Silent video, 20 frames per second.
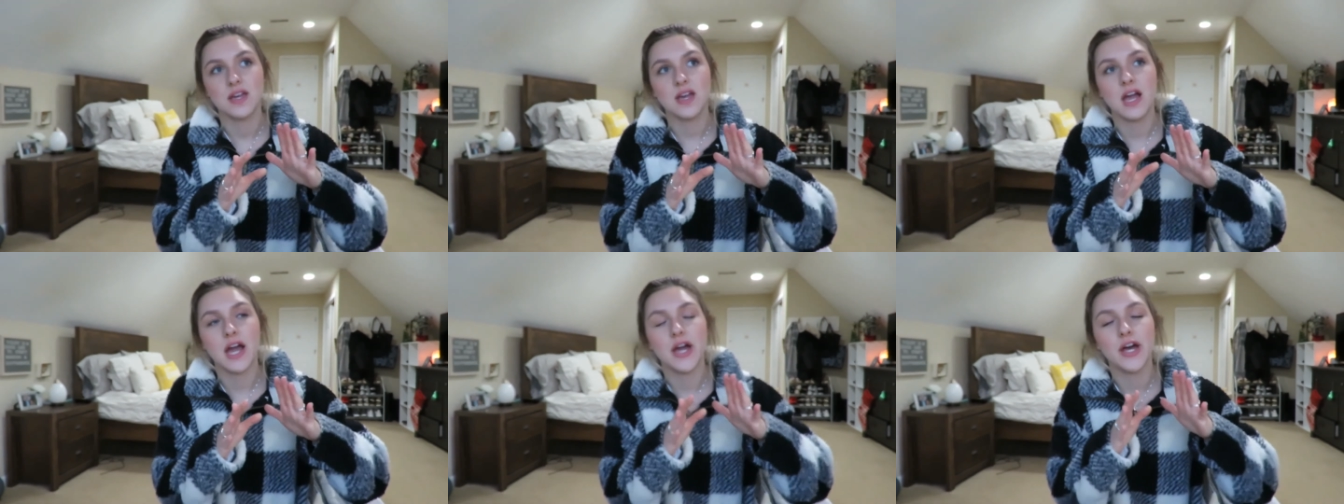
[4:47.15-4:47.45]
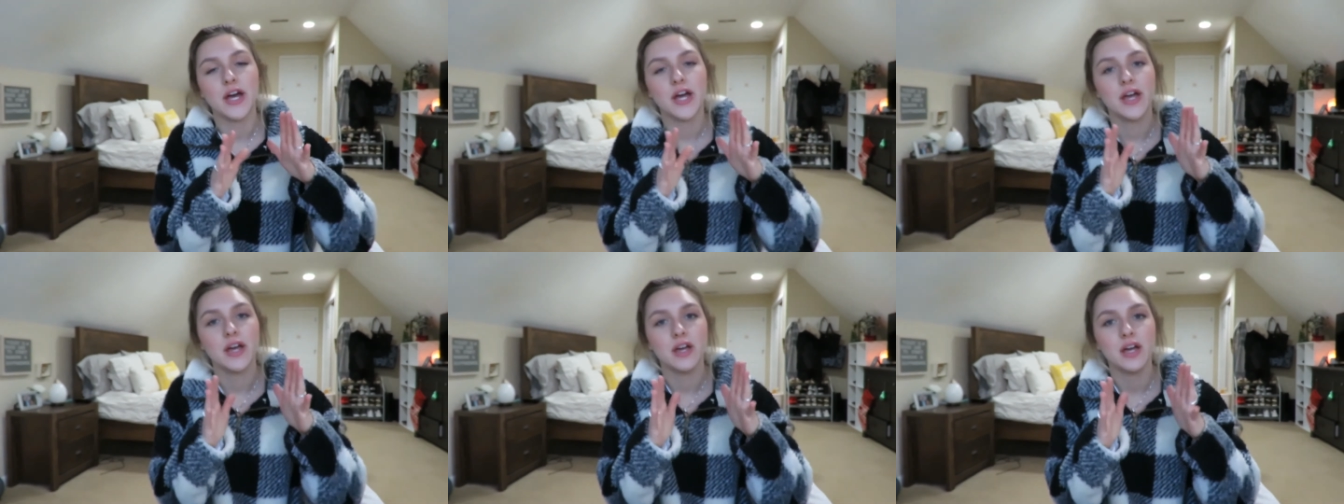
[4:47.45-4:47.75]

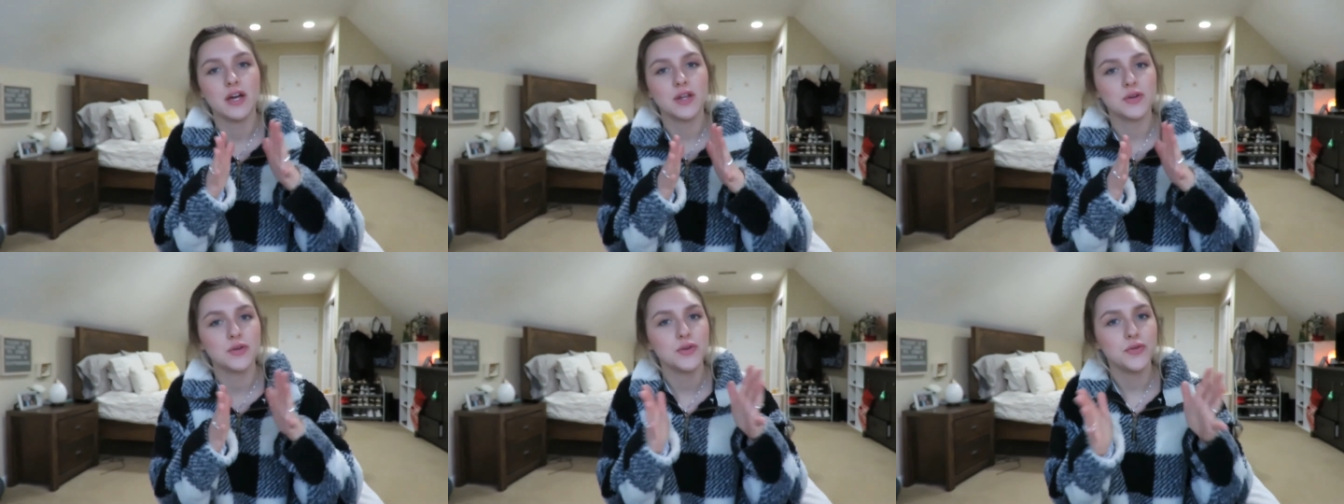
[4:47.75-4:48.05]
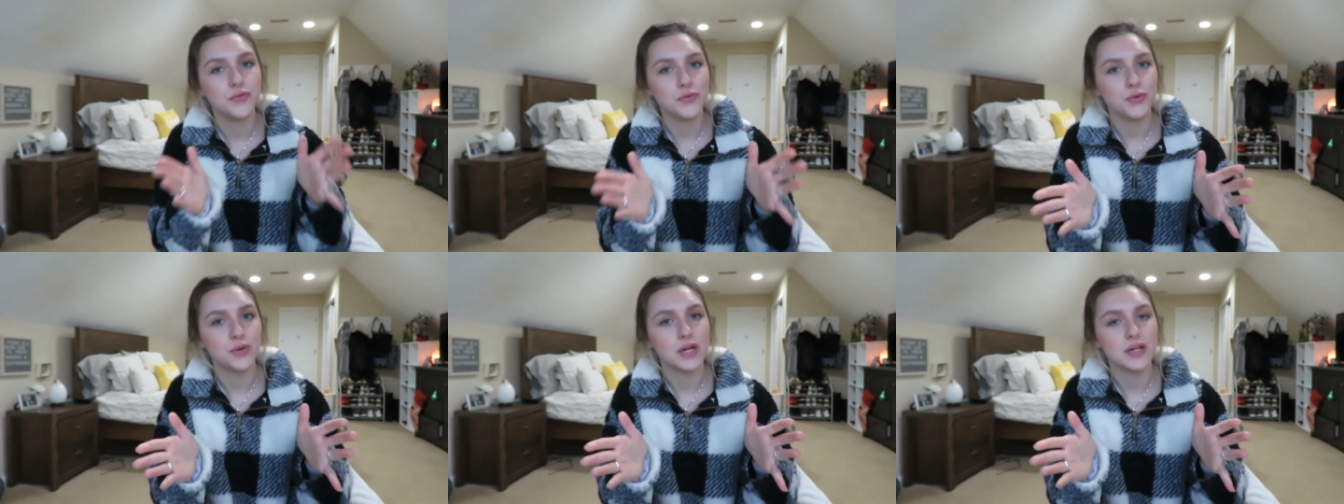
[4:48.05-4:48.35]
uh, I don't know
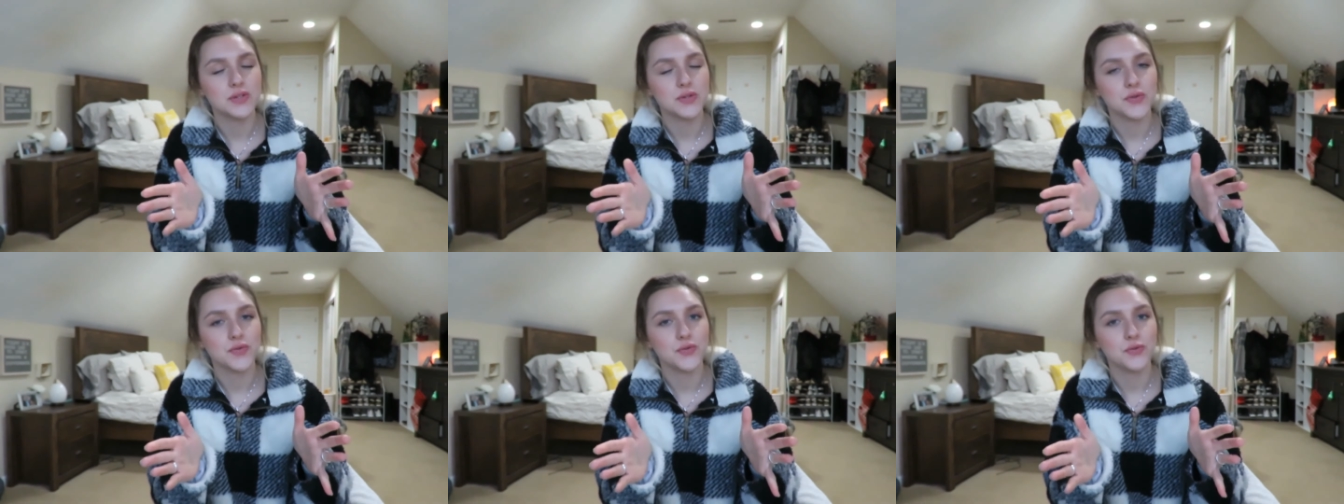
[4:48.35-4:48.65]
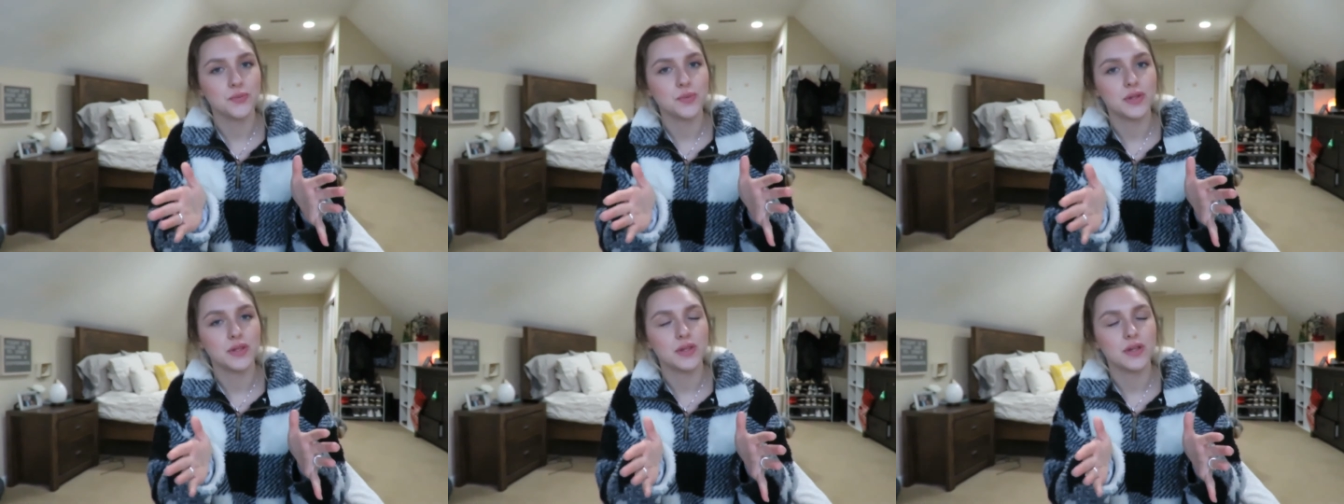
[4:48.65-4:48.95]
if you guys are
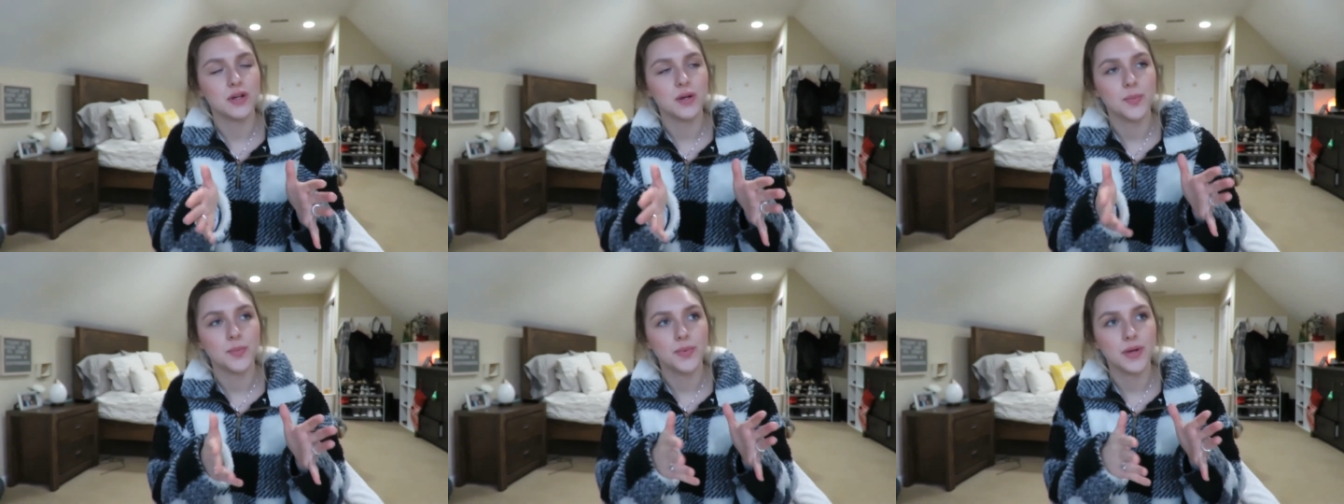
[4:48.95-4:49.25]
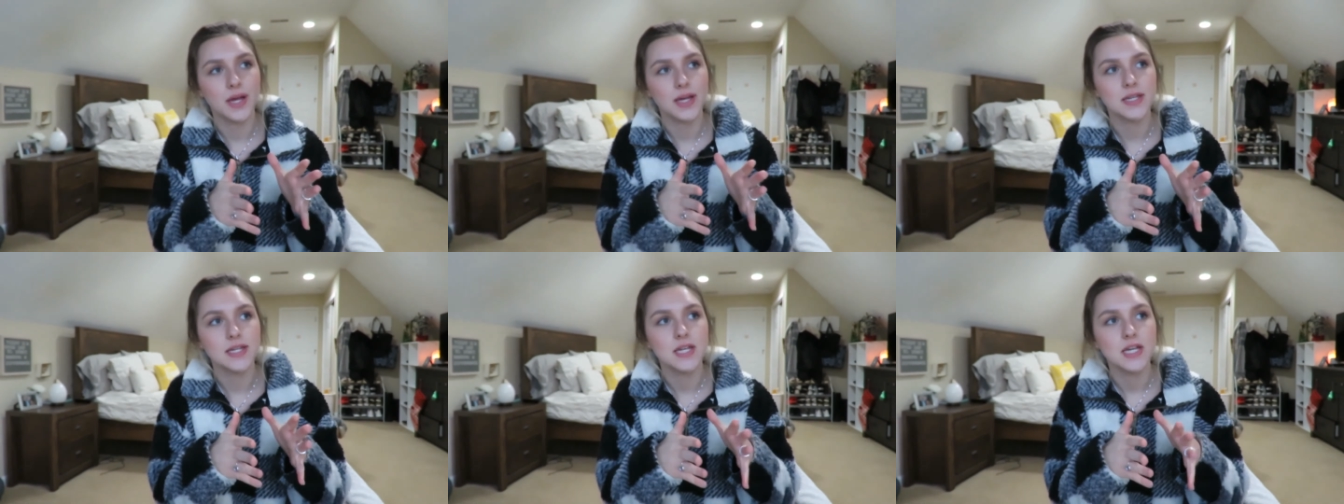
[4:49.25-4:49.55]
familiar,
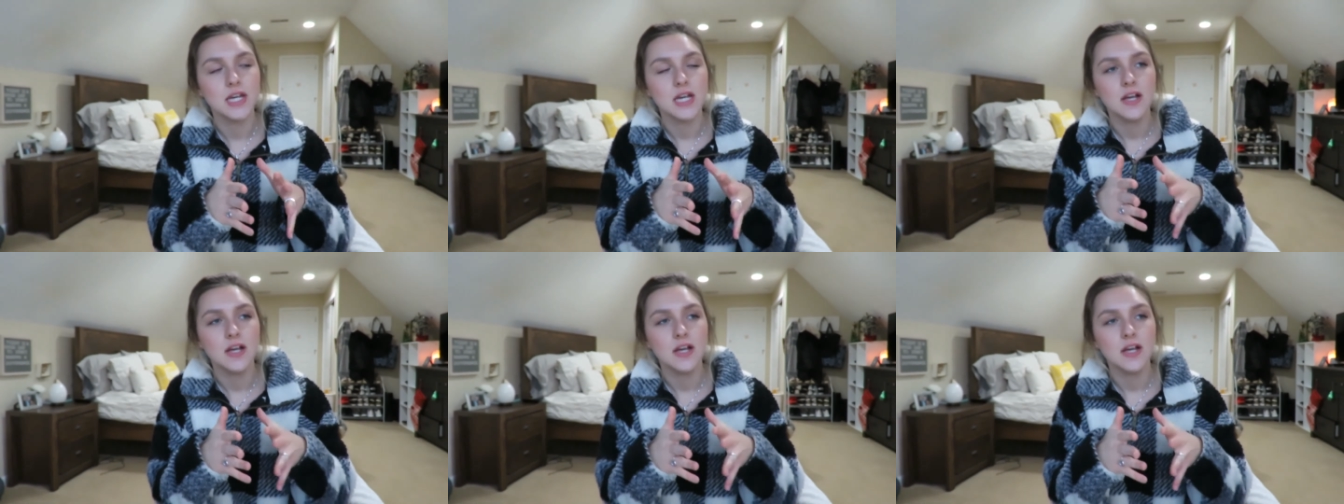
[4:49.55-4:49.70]
but